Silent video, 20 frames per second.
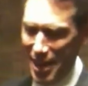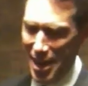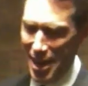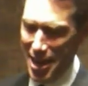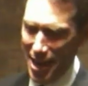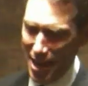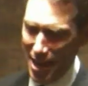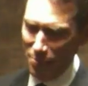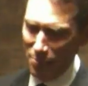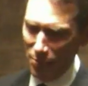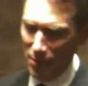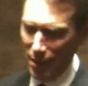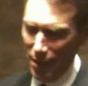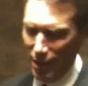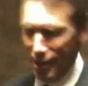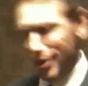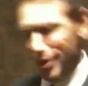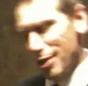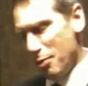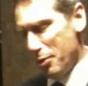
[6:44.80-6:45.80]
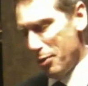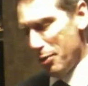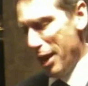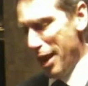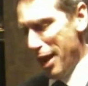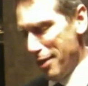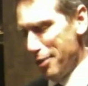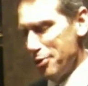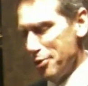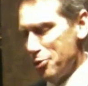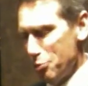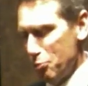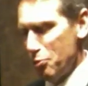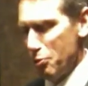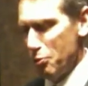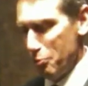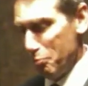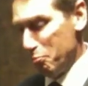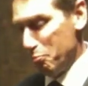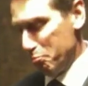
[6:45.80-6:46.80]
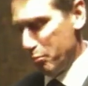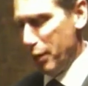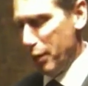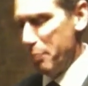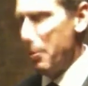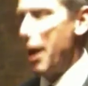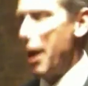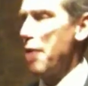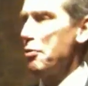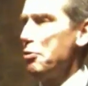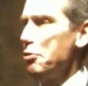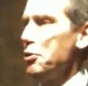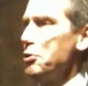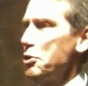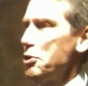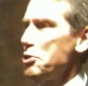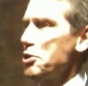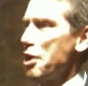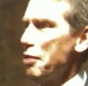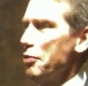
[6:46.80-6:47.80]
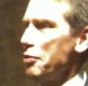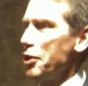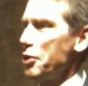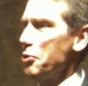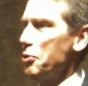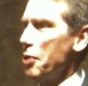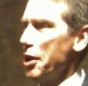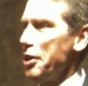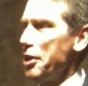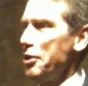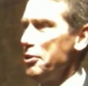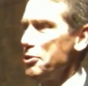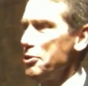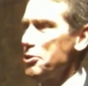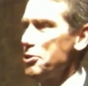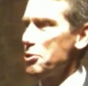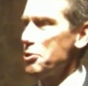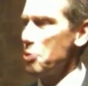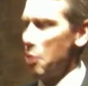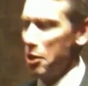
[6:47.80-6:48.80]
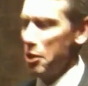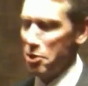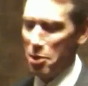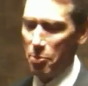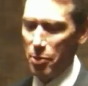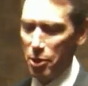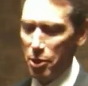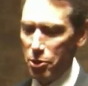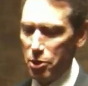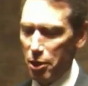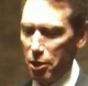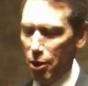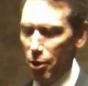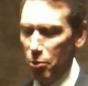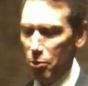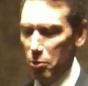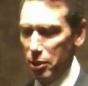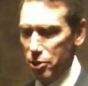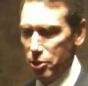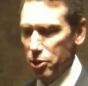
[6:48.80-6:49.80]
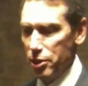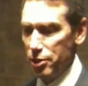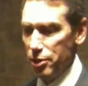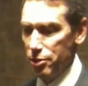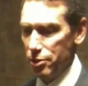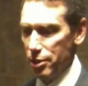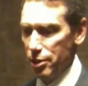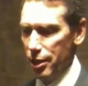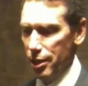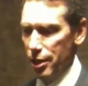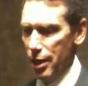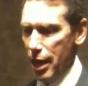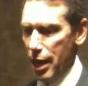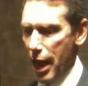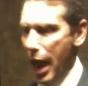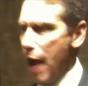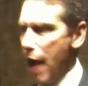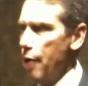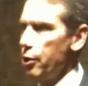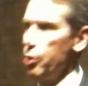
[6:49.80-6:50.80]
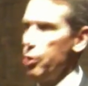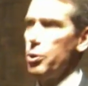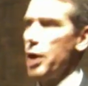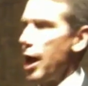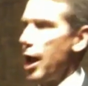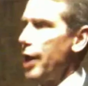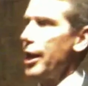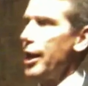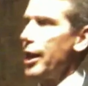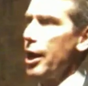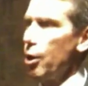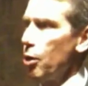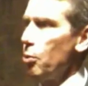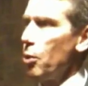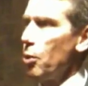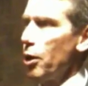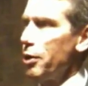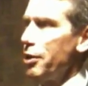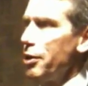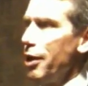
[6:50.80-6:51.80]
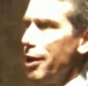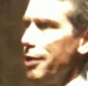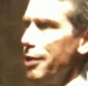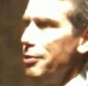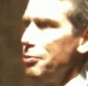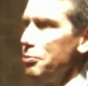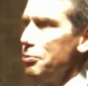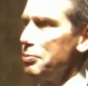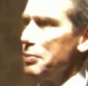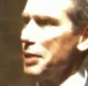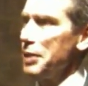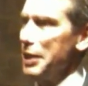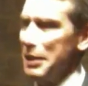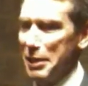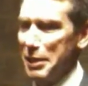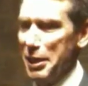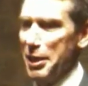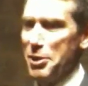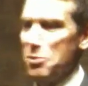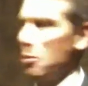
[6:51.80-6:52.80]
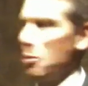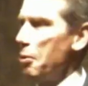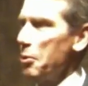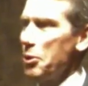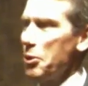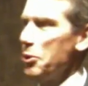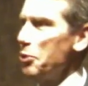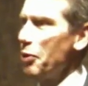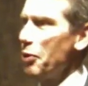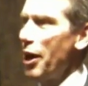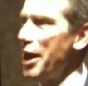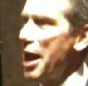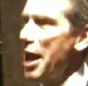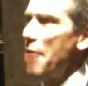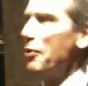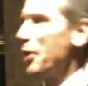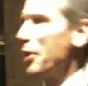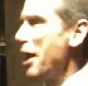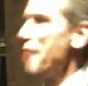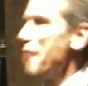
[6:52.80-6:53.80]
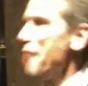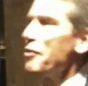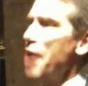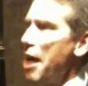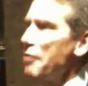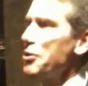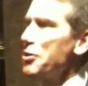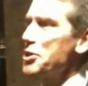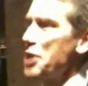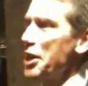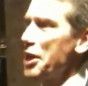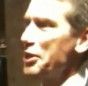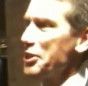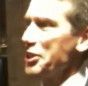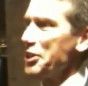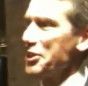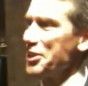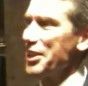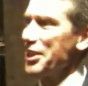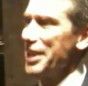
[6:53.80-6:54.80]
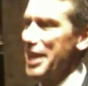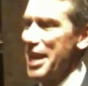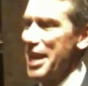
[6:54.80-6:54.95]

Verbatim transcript: um, you know, we had this pretty powerful discovery 20, 20-some years ago, which is how you and I get our work done is what we're doing right now. We have conversations.